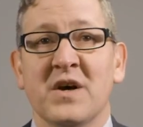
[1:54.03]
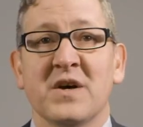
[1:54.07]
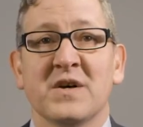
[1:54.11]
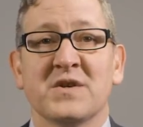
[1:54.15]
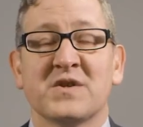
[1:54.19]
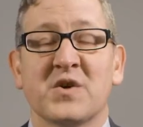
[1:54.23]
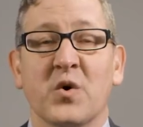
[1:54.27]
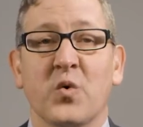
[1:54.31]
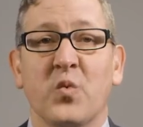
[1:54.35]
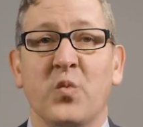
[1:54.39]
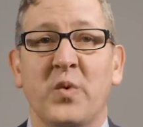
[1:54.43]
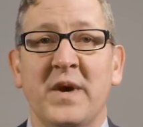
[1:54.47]

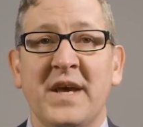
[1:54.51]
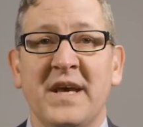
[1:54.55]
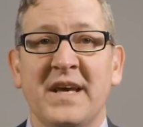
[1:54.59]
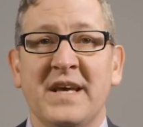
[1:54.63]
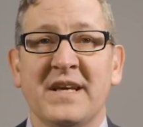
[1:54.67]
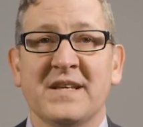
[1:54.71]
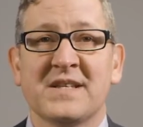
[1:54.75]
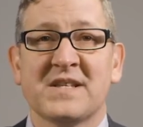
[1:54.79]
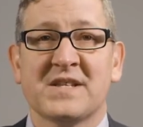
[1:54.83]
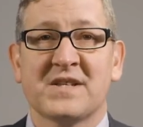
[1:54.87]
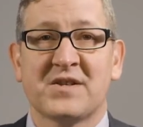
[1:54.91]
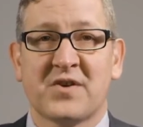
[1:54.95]
So
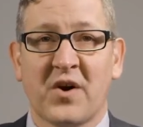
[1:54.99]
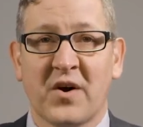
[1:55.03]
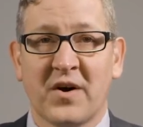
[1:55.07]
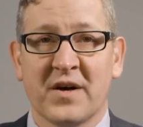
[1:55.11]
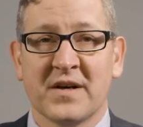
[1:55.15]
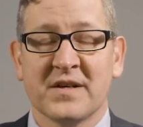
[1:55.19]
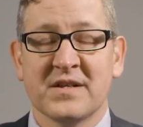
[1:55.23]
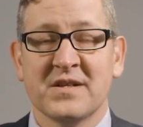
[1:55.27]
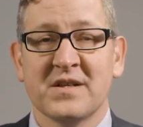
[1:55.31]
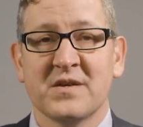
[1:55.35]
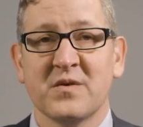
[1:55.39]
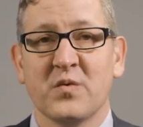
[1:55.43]
we
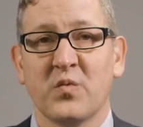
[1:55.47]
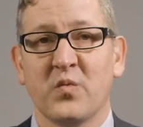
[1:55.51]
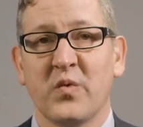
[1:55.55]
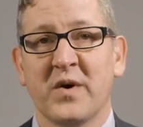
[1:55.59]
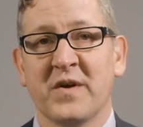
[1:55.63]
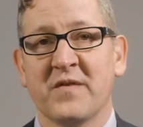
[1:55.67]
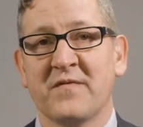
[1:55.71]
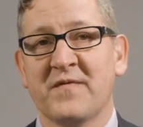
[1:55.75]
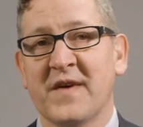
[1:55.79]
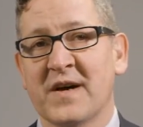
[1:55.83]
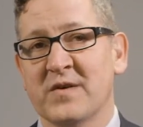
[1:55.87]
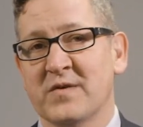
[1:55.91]
start
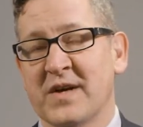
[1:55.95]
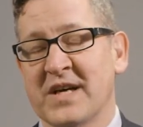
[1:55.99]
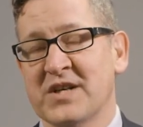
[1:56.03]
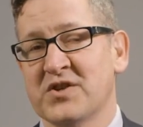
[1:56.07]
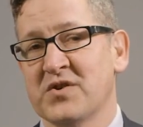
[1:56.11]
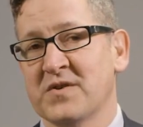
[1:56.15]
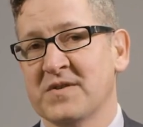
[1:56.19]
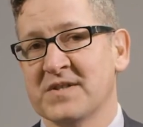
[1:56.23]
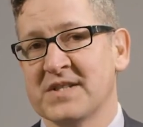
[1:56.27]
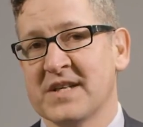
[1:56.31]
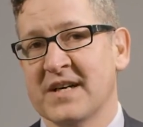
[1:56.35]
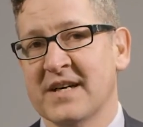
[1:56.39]
with
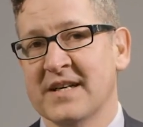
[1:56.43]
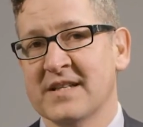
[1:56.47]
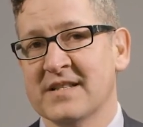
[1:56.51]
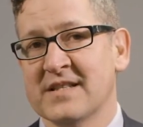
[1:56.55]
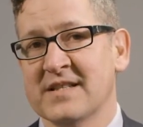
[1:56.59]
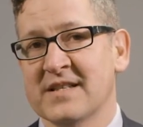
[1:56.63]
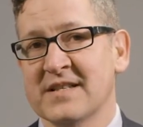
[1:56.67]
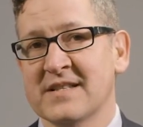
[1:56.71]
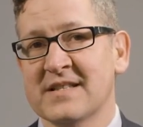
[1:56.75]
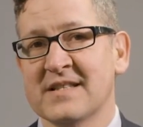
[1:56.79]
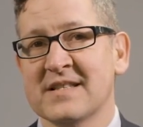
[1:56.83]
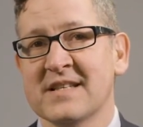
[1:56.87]
foundational
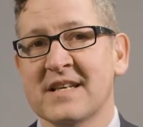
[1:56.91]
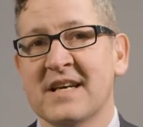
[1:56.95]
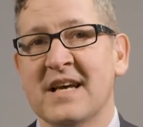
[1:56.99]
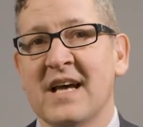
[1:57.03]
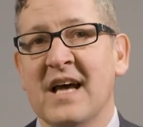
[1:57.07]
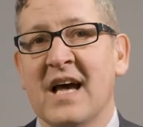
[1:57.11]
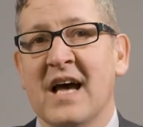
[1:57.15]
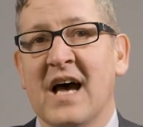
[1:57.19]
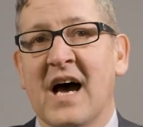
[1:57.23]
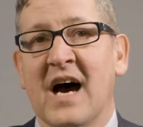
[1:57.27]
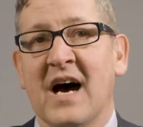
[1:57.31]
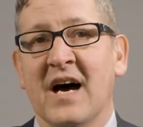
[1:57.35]
sciences
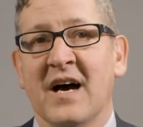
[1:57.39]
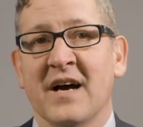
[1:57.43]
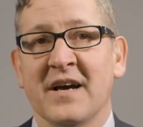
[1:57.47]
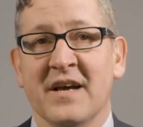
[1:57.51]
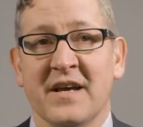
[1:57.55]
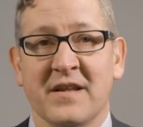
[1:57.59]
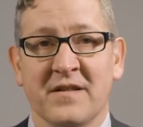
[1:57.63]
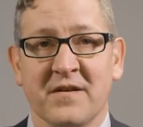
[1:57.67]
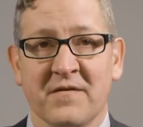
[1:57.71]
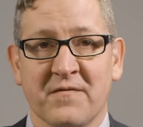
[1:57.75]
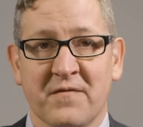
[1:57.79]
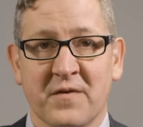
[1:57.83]

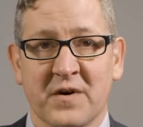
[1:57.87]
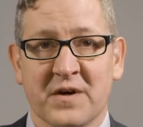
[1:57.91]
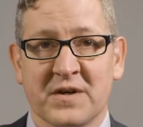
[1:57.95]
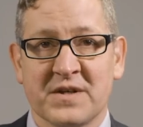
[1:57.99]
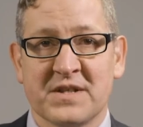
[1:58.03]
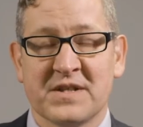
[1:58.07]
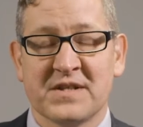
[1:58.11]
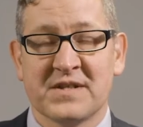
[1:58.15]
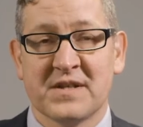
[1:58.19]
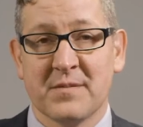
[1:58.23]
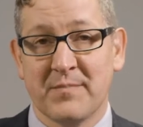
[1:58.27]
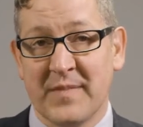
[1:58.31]
in the
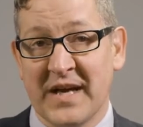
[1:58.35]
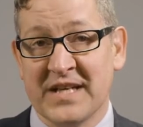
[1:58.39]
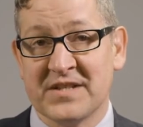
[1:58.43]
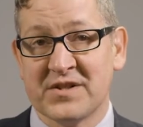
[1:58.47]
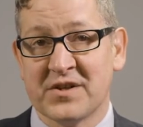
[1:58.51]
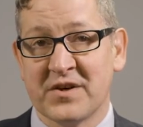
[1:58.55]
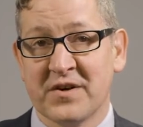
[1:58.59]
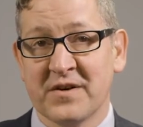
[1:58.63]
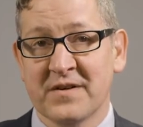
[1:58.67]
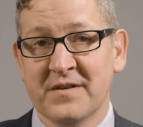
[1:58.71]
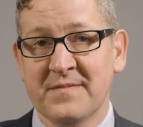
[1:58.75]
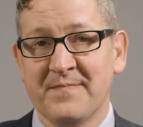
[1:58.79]
first
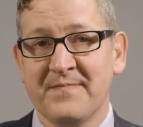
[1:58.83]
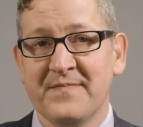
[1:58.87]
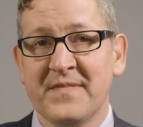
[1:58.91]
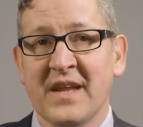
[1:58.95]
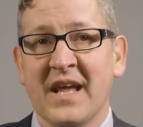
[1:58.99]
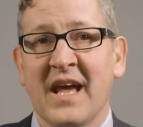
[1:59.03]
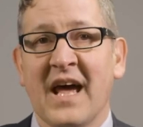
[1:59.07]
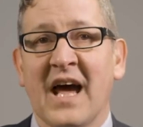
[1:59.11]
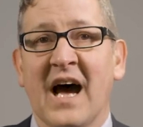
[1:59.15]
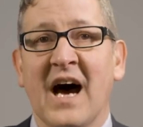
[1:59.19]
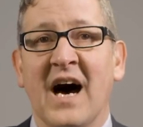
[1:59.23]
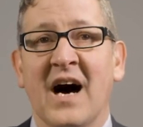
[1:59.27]
semester.
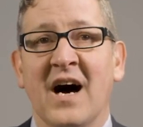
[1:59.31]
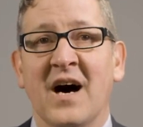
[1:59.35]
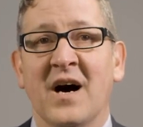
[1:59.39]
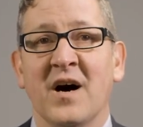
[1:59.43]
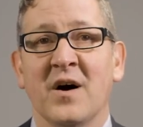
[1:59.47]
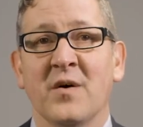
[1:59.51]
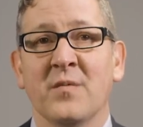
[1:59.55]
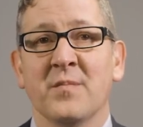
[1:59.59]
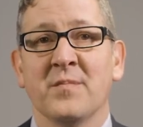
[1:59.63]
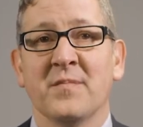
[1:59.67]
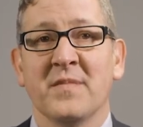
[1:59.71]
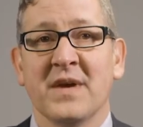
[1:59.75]

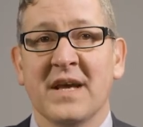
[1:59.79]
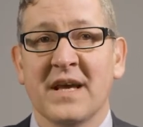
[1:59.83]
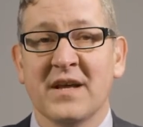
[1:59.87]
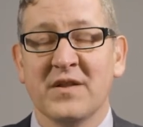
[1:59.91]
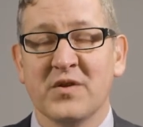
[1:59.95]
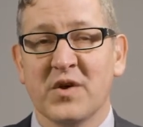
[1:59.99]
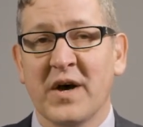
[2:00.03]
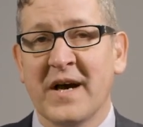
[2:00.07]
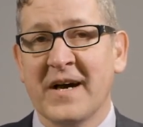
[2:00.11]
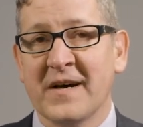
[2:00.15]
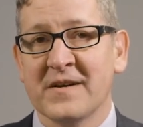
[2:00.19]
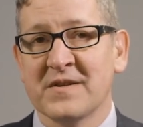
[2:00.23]
At
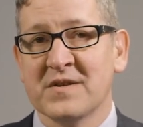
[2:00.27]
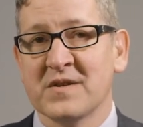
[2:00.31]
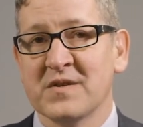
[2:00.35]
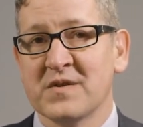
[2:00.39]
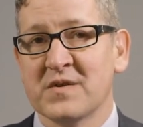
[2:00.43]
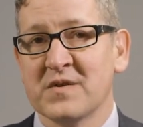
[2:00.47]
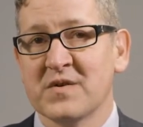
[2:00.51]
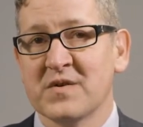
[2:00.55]
the